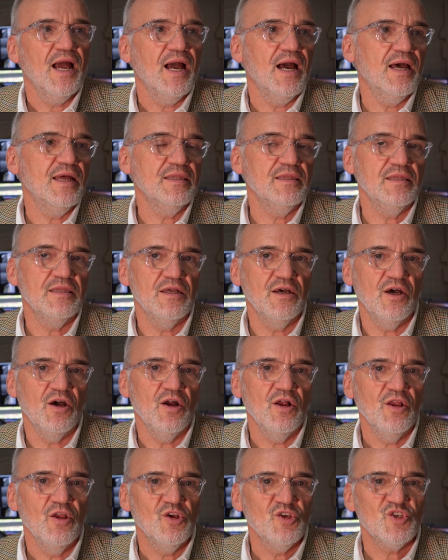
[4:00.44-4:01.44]
and uh,
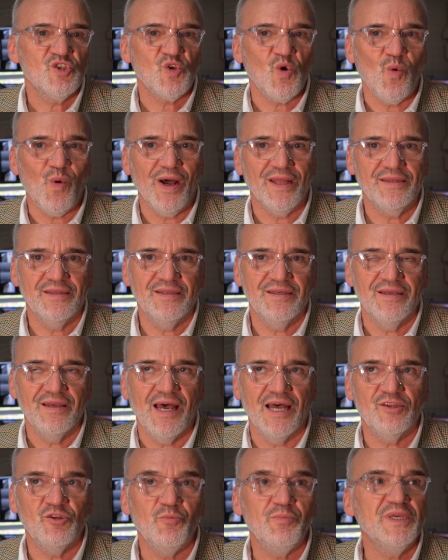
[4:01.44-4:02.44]
so at,
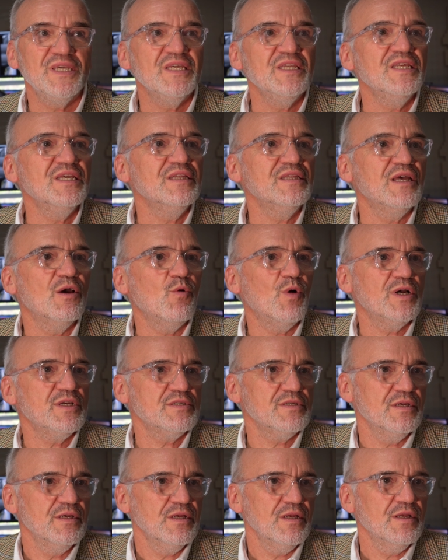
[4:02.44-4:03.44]
at the beginning there
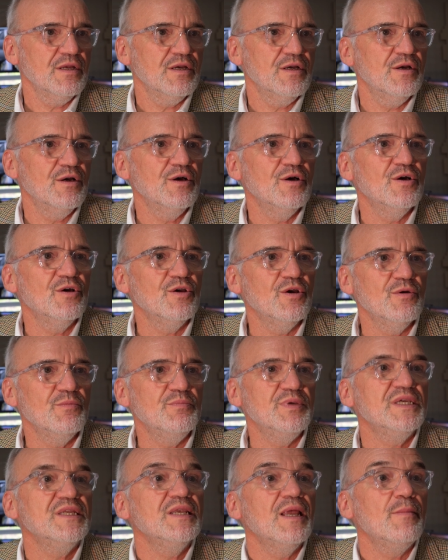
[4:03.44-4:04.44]
was a
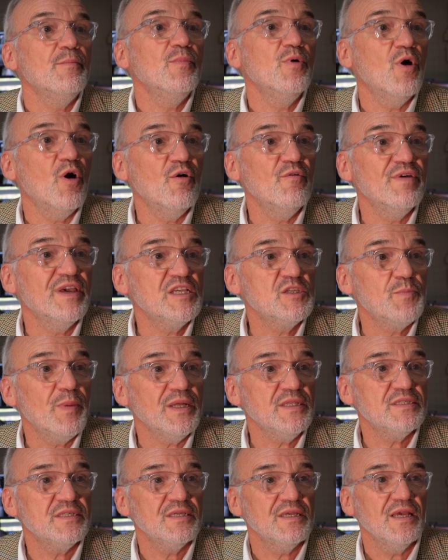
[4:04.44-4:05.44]
big number of
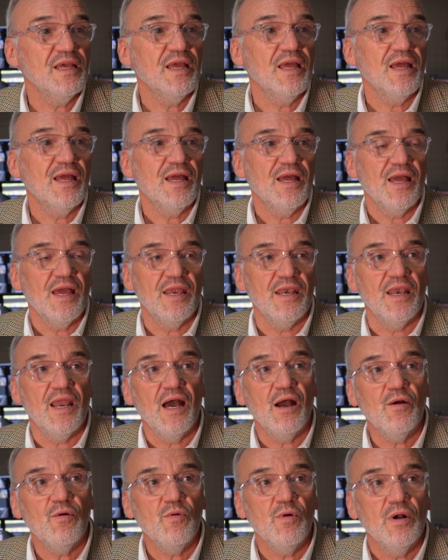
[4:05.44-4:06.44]
expats, and
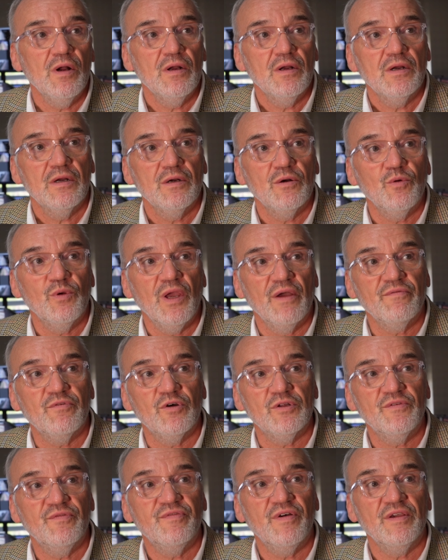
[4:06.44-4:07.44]
now we have
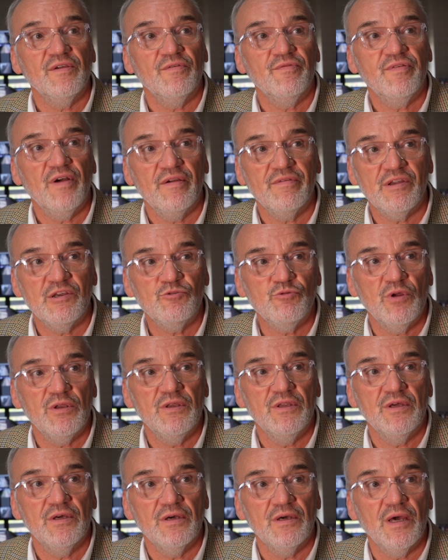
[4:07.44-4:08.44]
got five
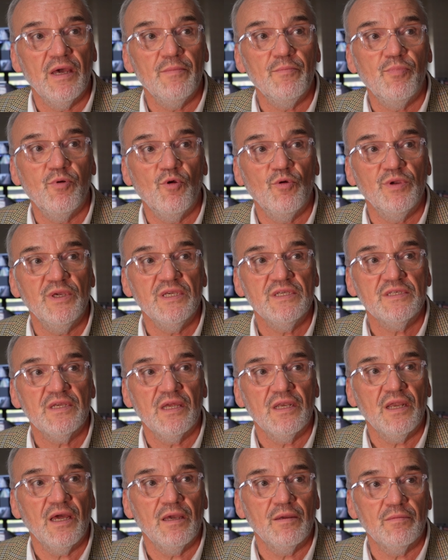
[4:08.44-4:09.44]
hundred uh, employees,
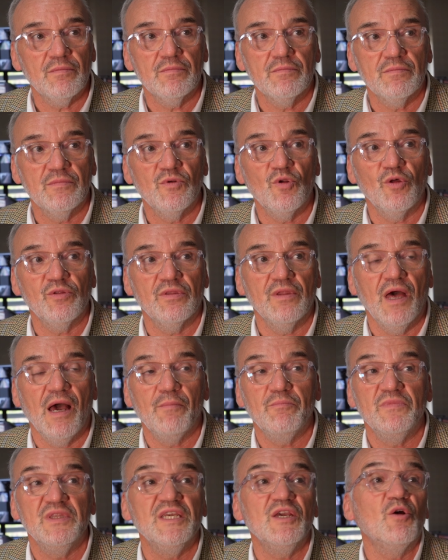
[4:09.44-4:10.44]
and I'm, not,
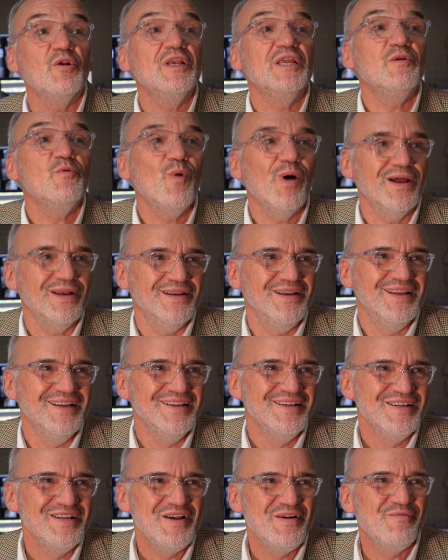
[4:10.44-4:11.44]
I'm the only one
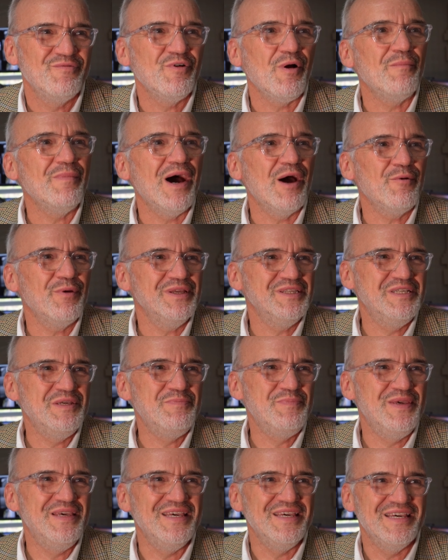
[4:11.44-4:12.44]
from R A T
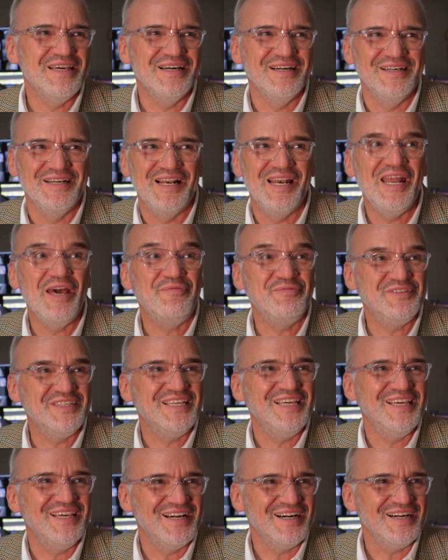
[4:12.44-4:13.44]
P uh, left
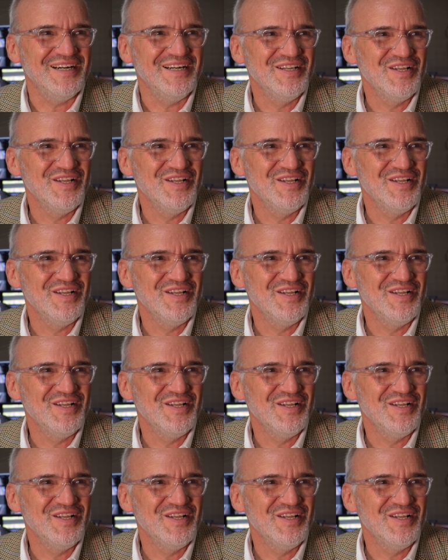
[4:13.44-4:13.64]
here.